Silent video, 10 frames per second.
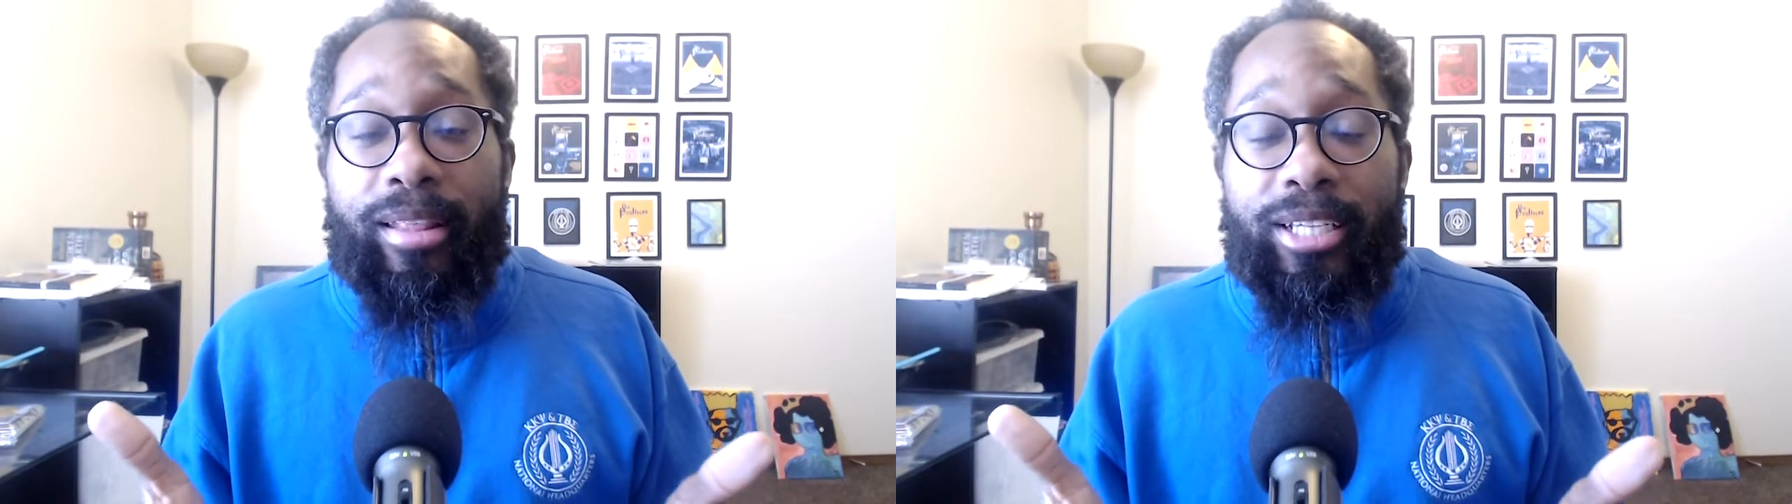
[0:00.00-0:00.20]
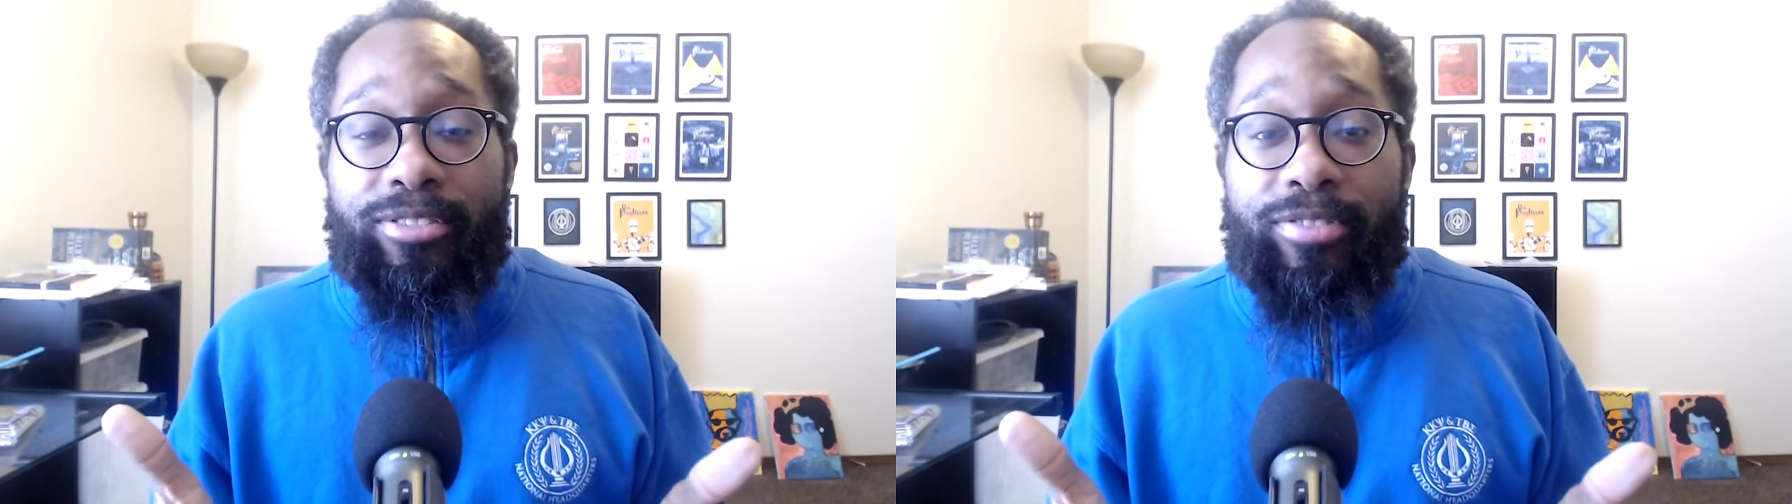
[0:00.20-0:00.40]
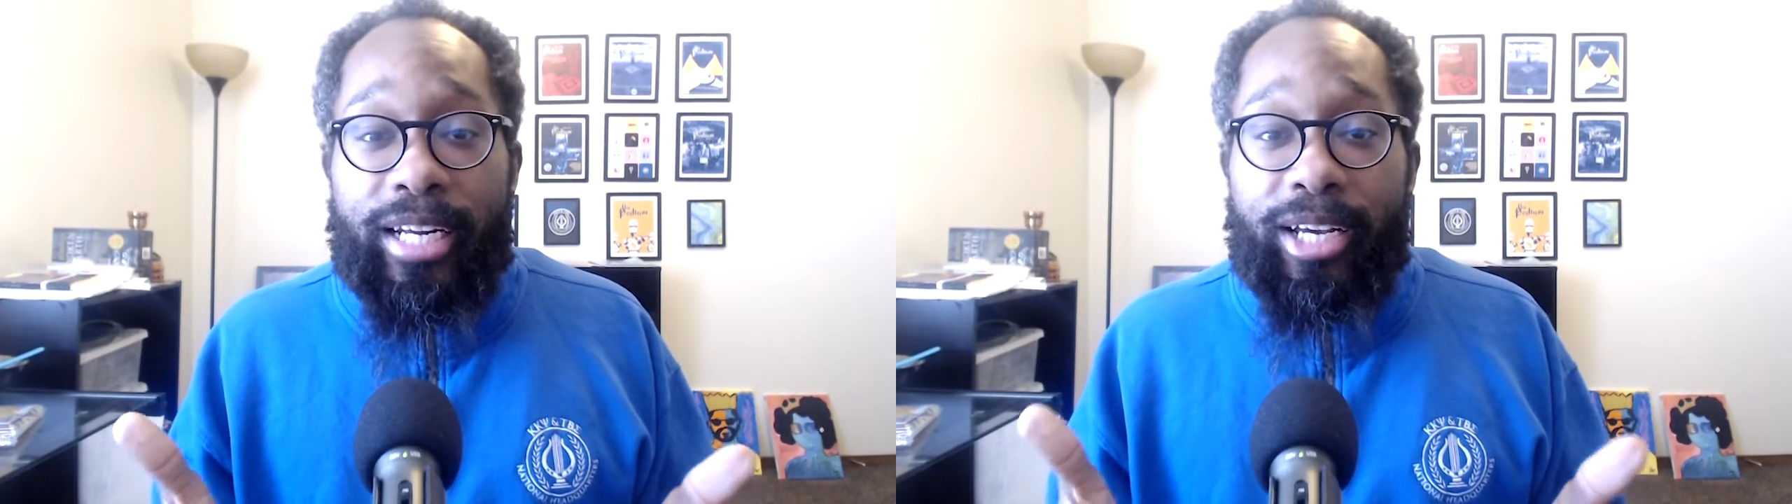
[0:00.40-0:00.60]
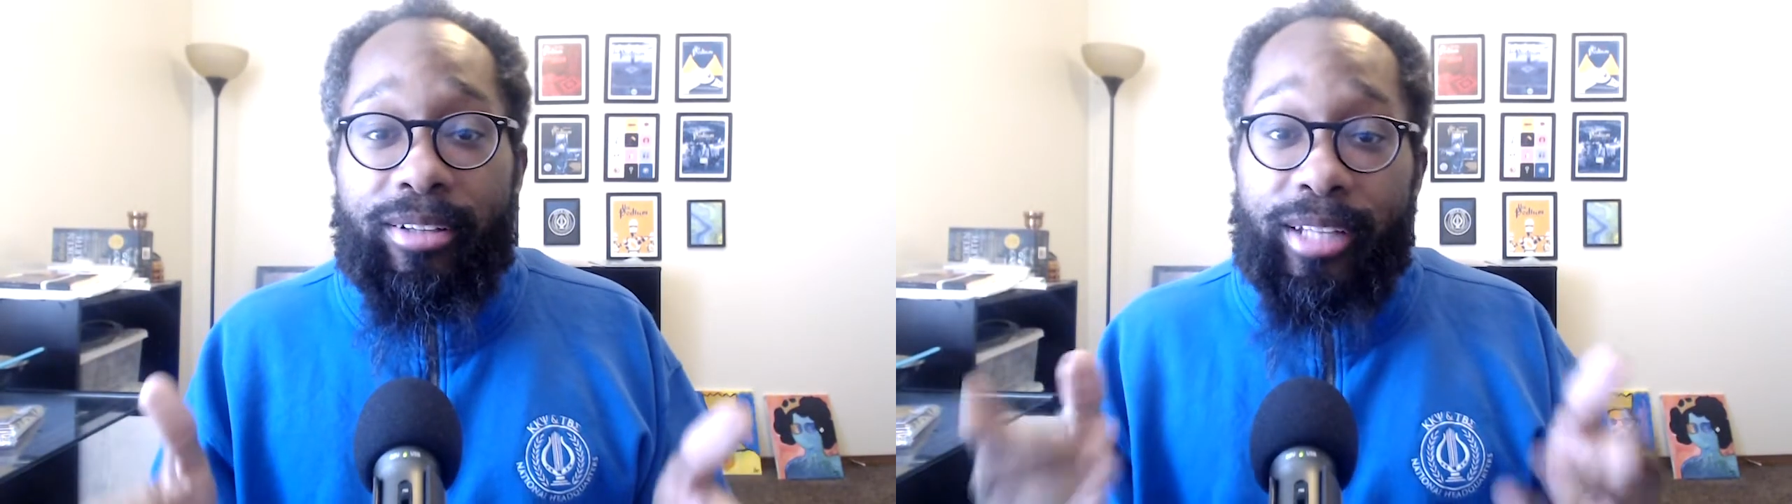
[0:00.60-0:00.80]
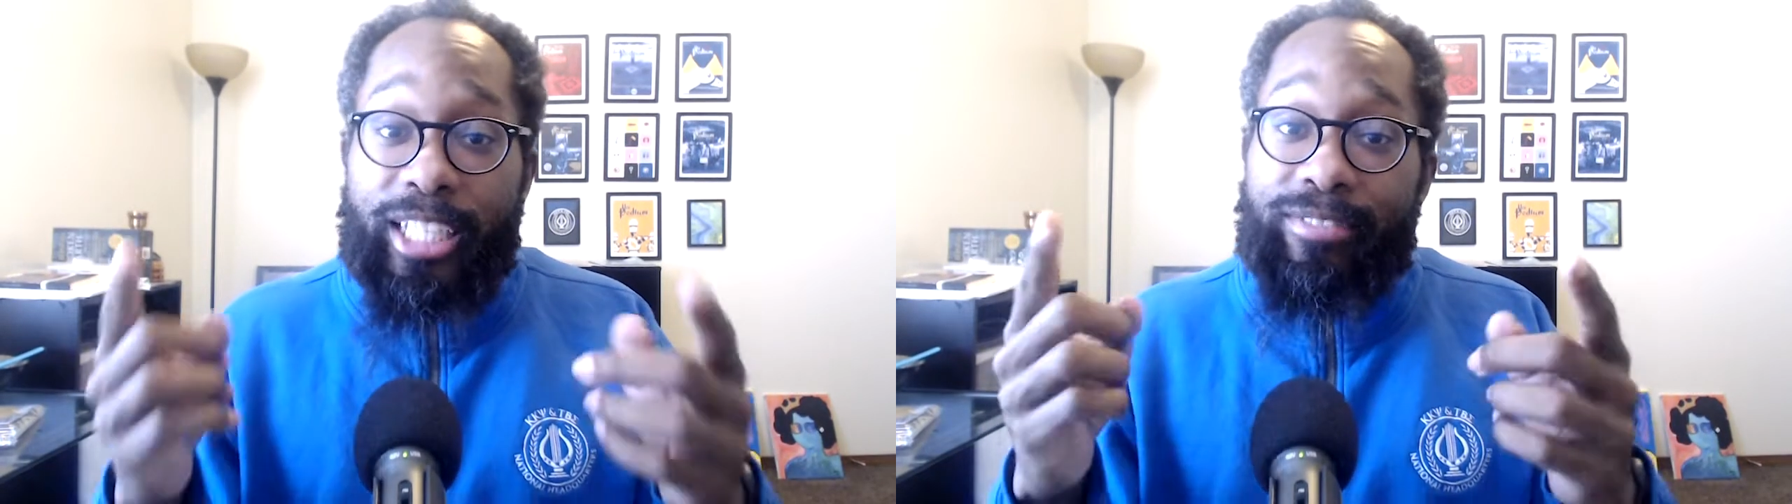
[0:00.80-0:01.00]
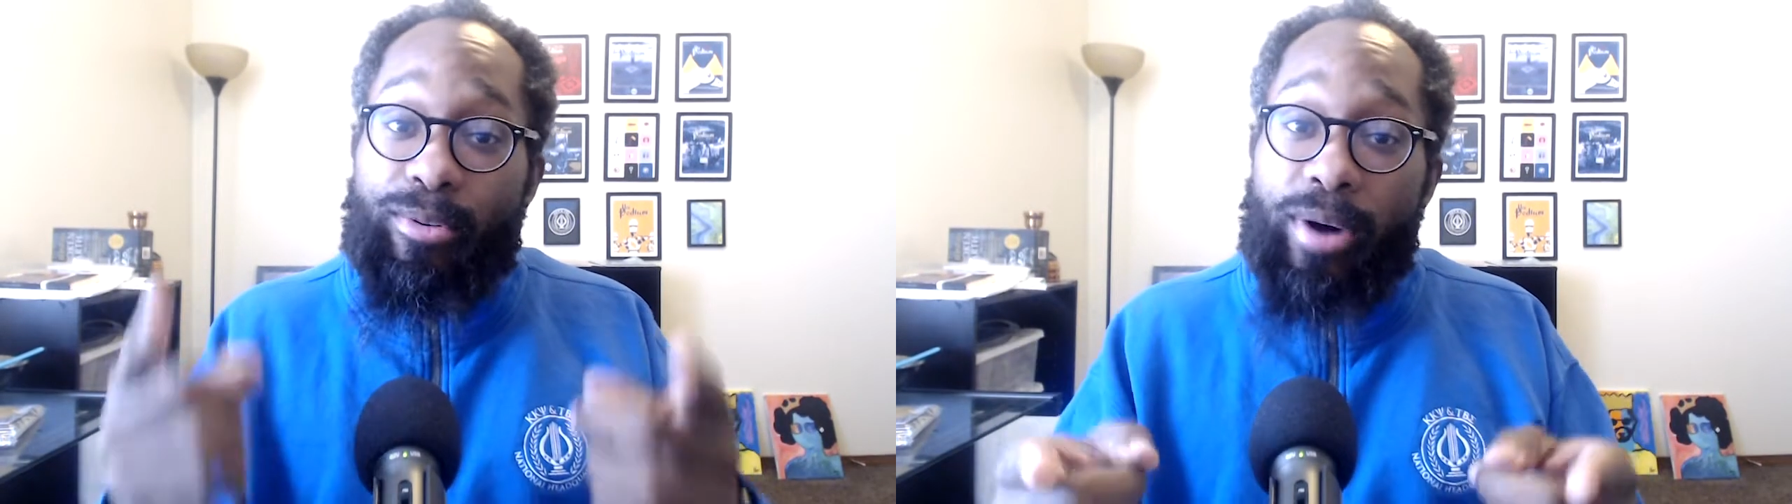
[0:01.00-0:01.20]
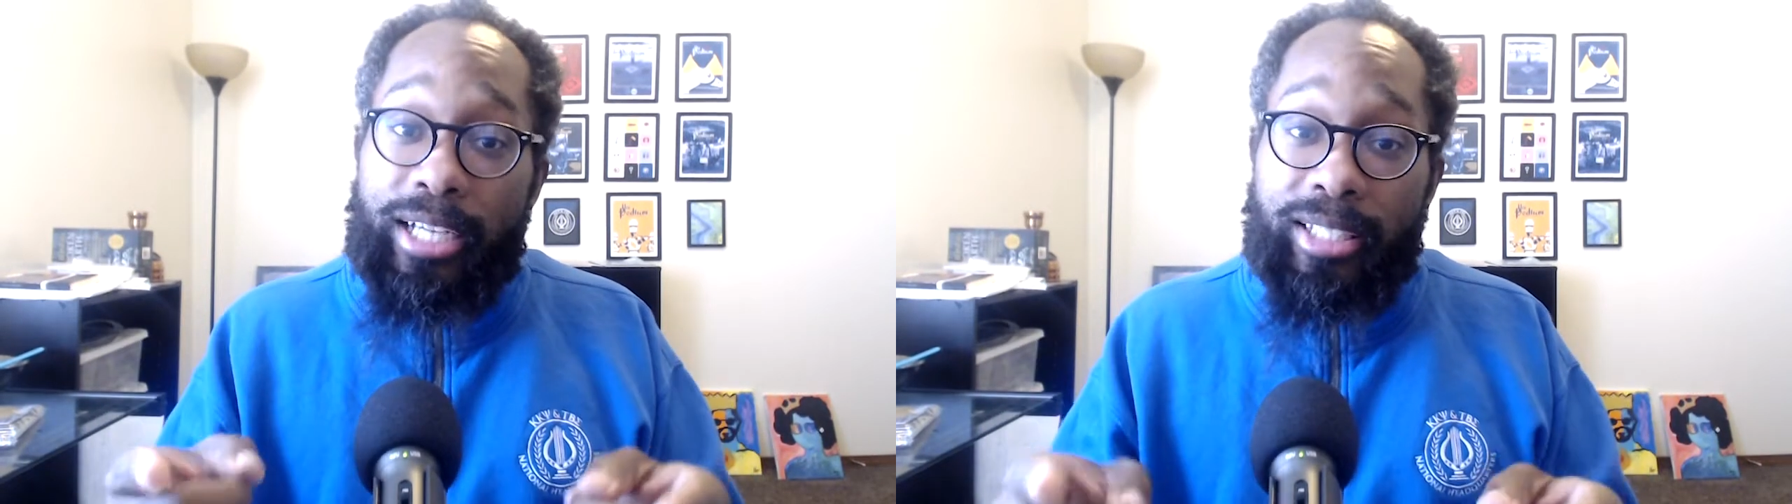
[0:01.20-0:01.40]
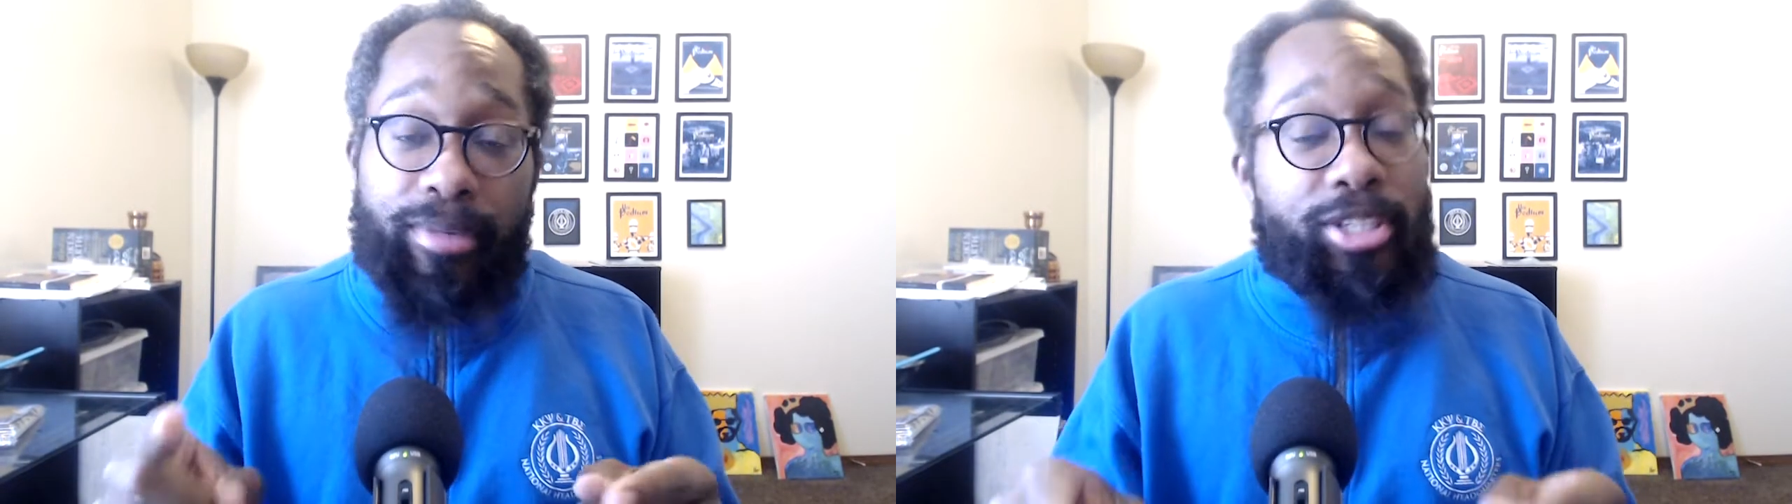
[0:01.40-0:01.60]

this video. Thanks for watching.